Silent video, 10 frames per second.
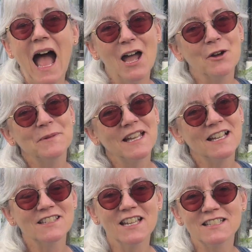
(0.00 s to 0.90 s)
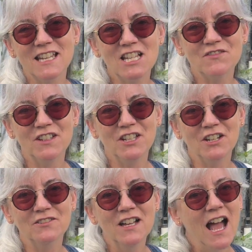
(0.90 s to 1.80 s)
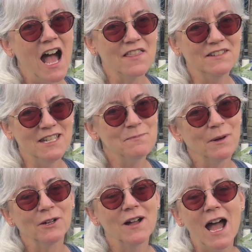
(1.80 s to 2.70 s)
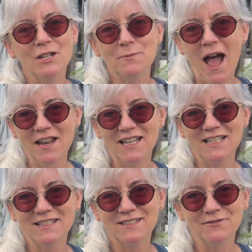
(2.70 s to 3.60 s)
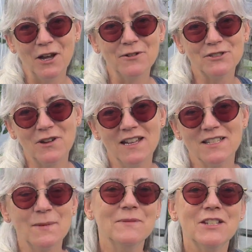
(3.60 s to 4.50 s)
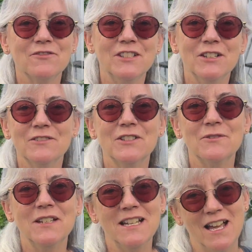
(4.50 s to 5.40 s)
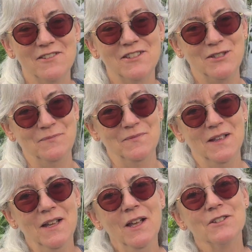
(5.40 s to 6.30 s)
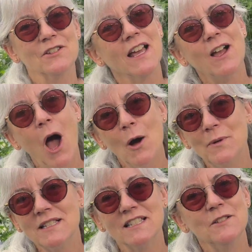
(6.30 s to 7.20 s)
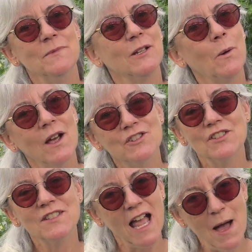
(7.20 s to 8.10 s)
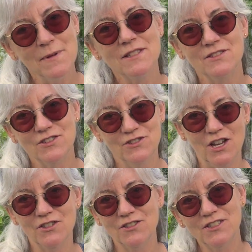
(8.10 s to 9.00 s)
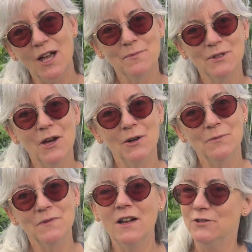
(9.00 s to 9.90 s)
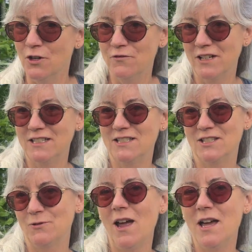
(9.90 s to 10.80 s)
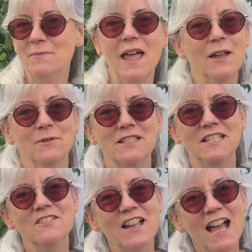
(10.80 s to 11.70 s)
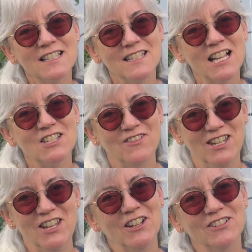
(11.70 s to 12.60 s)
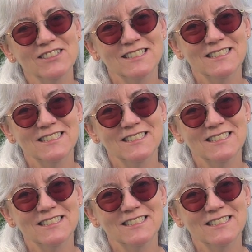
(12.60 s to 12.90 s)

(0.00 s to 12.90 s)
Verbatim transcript: I hope you guys liked today's video on the deep barrel hydroponics. We're always trying something different here in the greenhouse. So like always, leave me questions, comments, and suggestions down below. Don't forget to subscribe, and we'll see you guys next video.